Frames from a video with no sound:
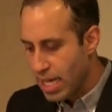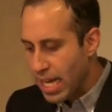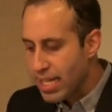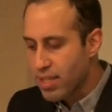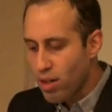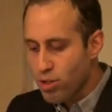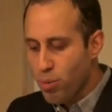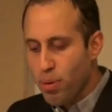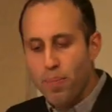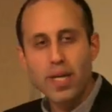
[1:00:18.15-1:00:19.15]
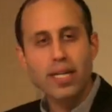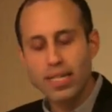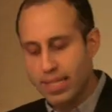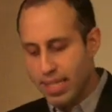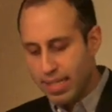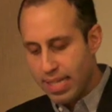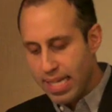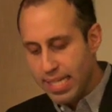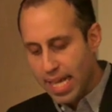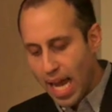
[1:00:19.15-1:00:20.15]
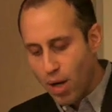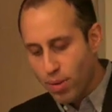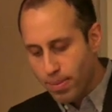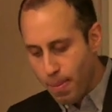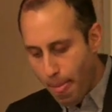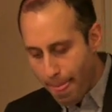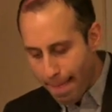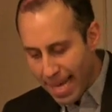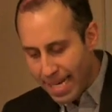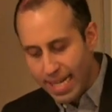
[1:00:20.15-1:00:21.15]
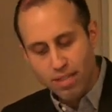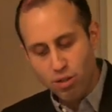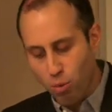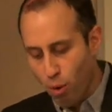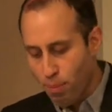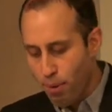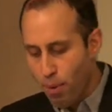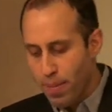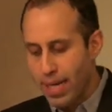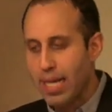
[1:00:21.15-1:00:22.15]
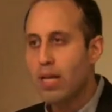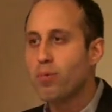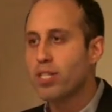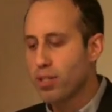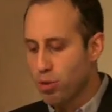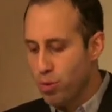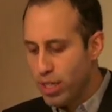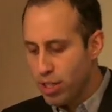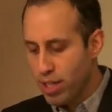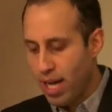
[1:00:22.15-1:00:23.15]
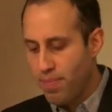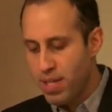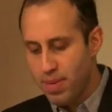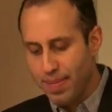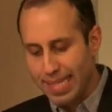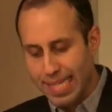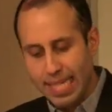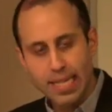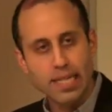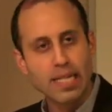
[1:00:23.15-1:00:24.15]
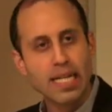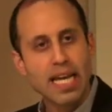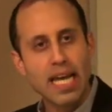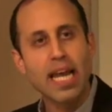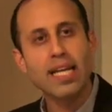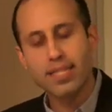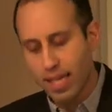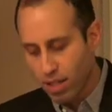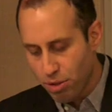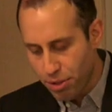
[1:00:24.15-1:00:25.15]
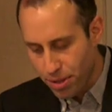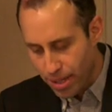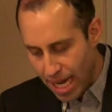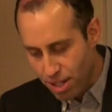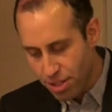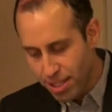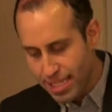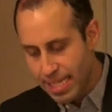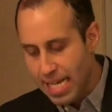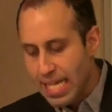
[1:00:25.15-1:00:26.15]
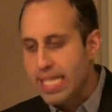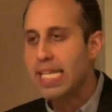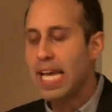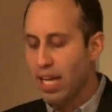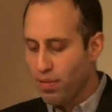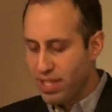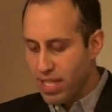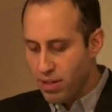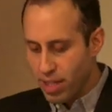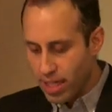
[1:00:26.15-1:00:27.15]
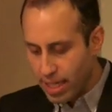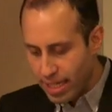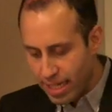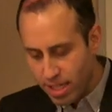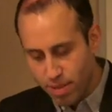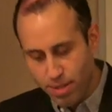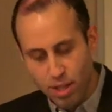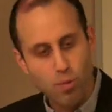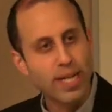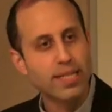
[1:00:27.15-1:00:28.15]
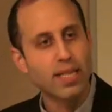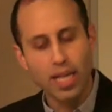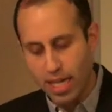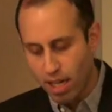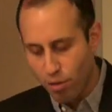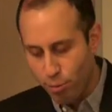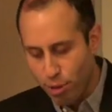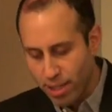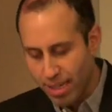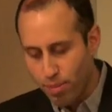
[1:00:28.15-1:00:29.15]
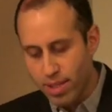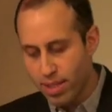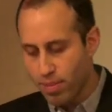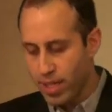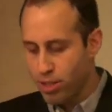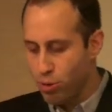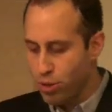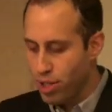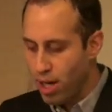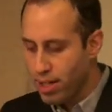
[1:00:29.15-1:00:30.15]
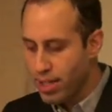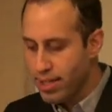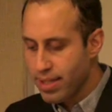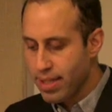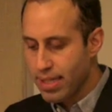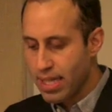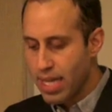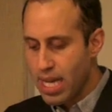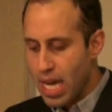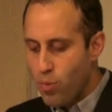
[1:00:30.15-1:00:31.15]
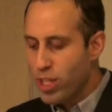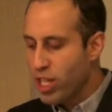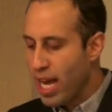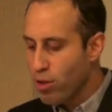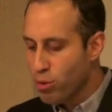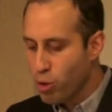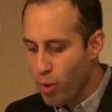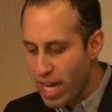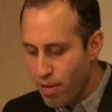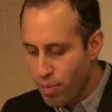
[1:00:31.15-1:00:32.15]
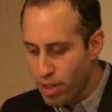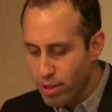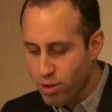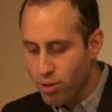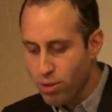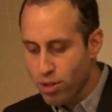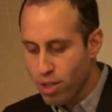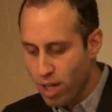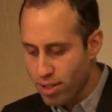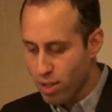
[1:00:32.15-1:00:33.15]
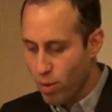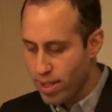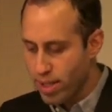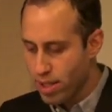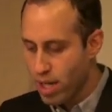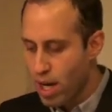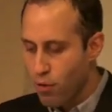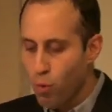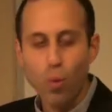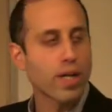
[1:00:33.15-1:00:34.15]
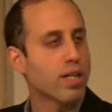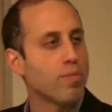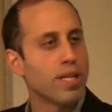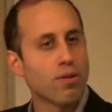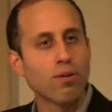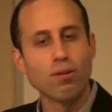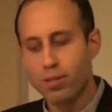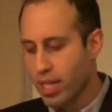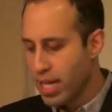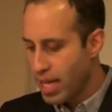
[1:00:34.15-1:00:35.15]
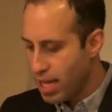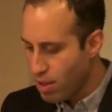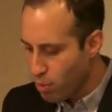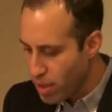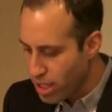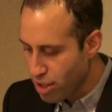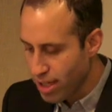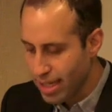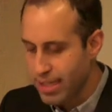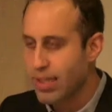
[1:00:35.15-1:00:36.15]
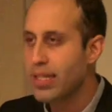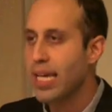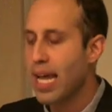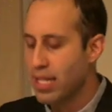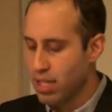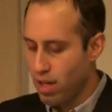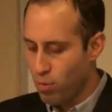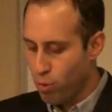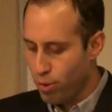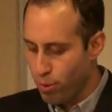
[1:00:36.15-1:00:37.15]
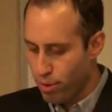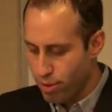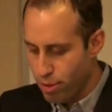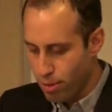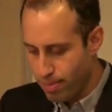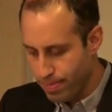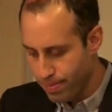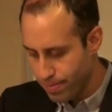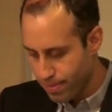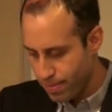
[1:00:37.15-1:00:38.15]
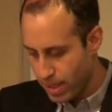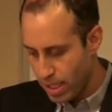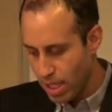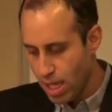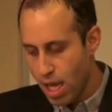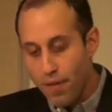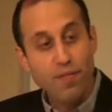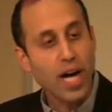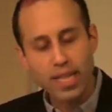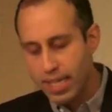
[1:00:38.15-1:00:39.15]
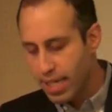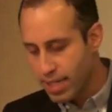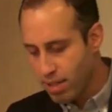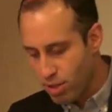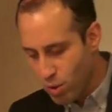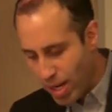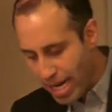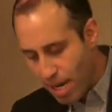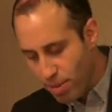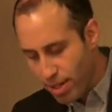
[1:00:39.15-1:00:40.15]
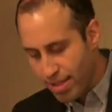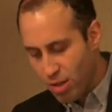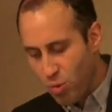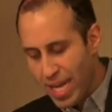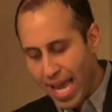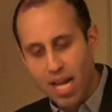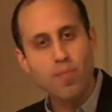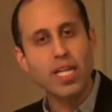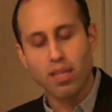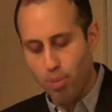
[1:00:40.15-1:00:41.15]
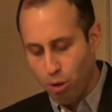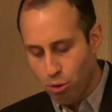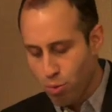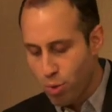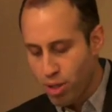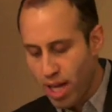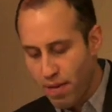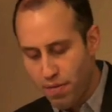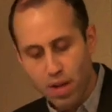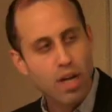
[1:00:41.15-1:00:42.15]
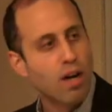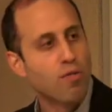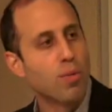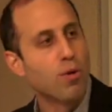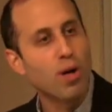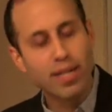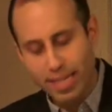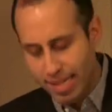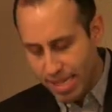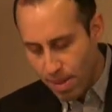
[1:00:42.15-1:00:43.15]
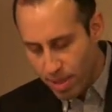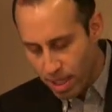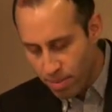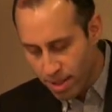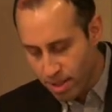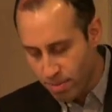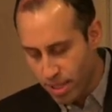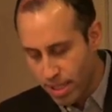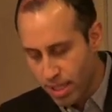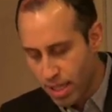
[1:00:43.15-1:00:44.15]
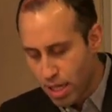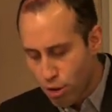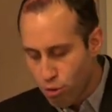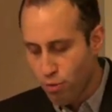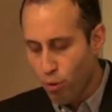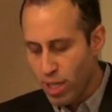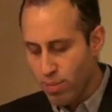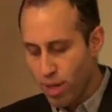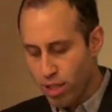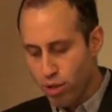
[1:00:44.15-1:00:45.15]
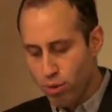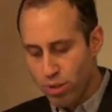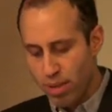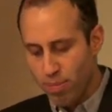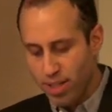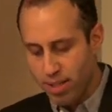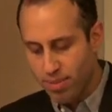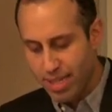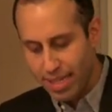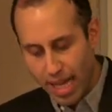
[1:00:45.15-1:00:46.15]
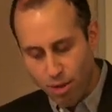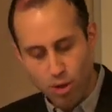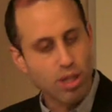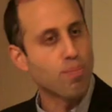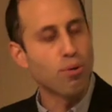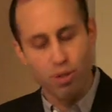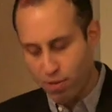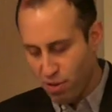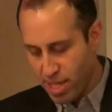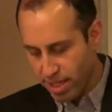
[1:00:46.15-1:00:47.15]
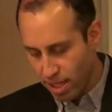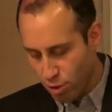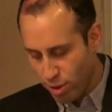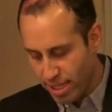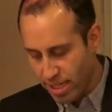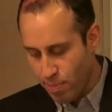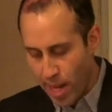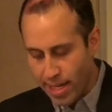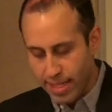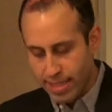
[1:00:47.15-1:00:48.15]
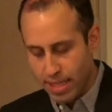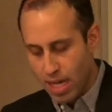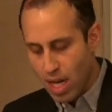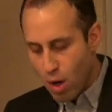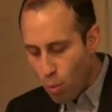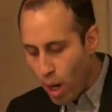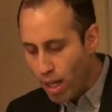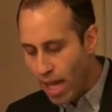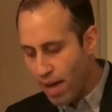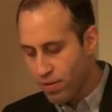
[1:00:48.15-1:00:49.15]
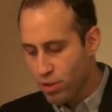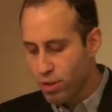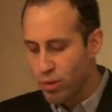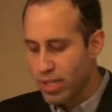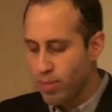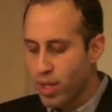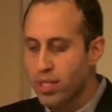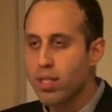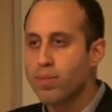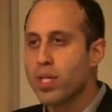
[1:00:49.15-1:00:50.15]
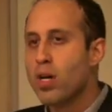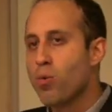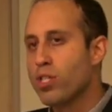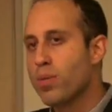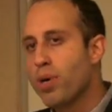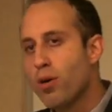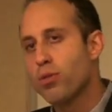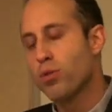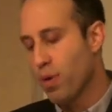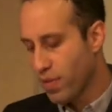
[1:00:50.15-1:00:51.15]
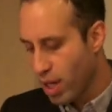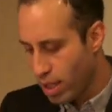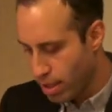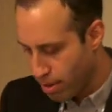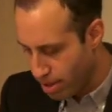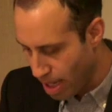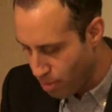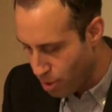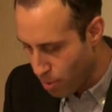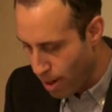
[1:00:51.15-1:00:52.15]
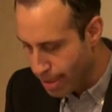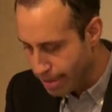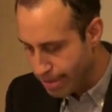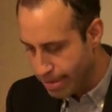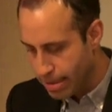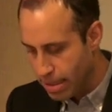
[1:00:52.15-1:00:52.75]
It has also permitted us to tease out an interwar moment in which the Tunisian Habiba Masika and anti-colonial nationalist, sang of Syria and Egypt to the great delight of Moroccan Muslim and Jewish audiences, and which held grave political consequences for what could be heard in the region until the end of World War II. Finally, it has also enabled us to reanimate the post-war life of the Moroccan Sami al-Maghribi, whose voice brought Jews and Muslims together in the push for his country's independence well after Jews and Muslims were supposed to have gone their separate ways.